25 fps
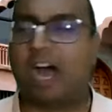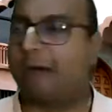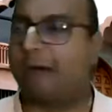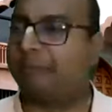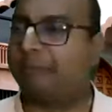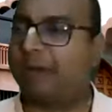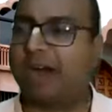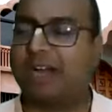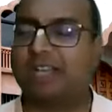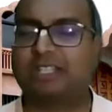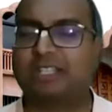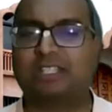
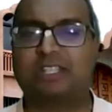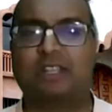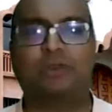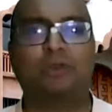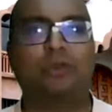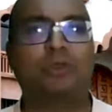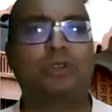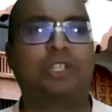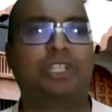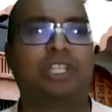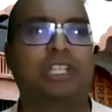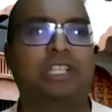amongst the
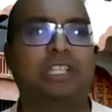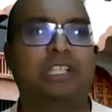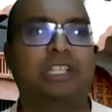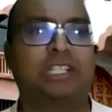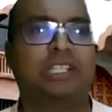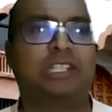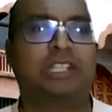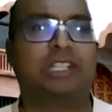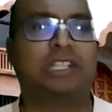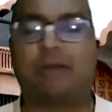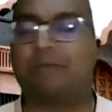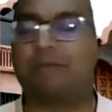
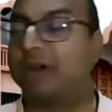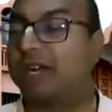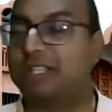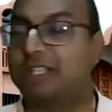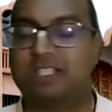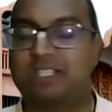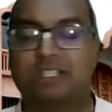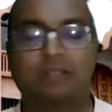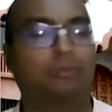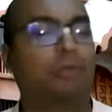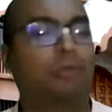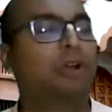ocean,
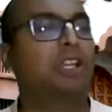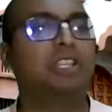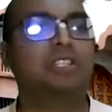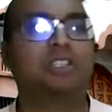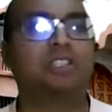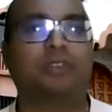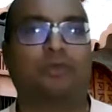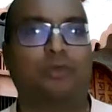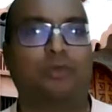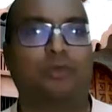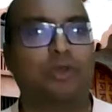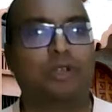amongst the
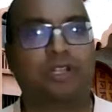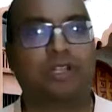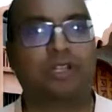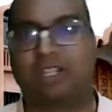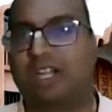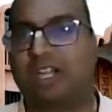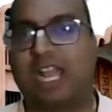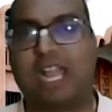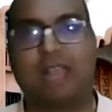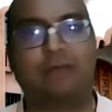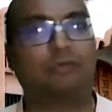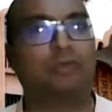bodies of
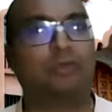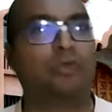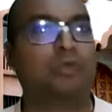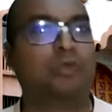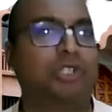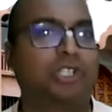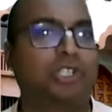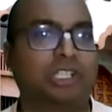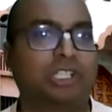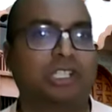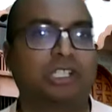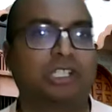water, I am
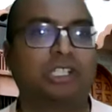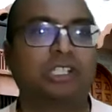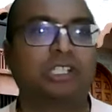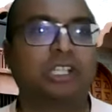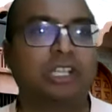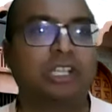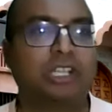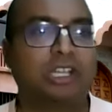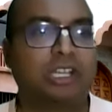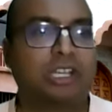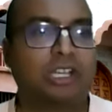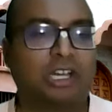
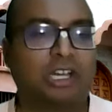ocean.